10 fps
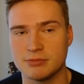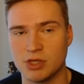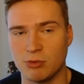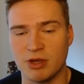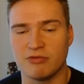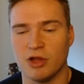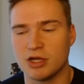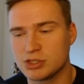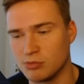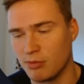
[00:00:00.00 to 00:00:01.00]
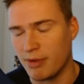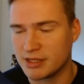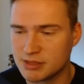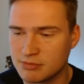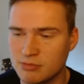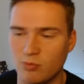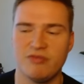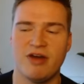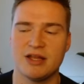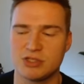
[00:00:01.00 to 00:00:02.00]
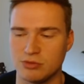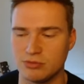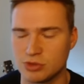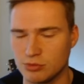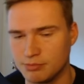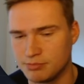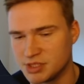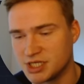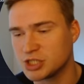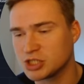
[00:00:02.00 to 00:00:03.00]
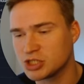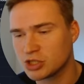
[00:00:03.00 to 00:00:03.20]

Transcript: So we have lost some momentum. We've had some positions